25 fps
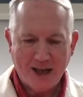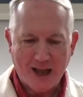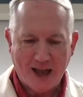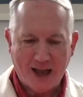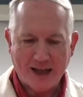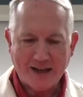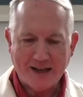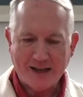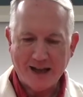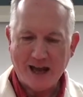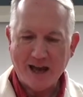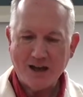
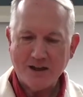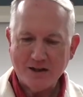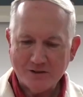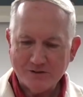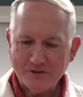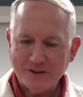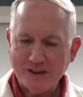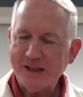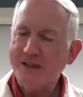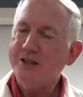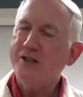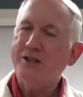And out
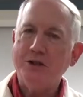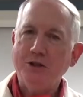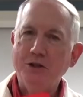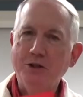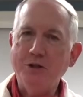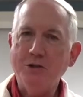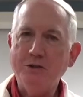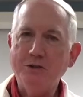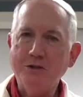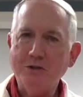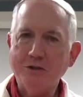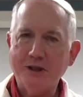of this,
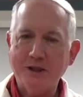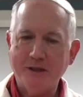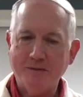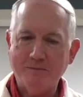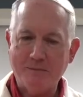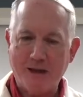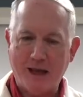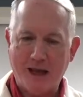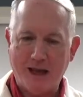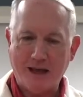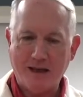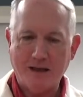you can
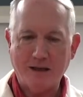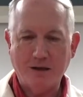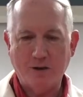make,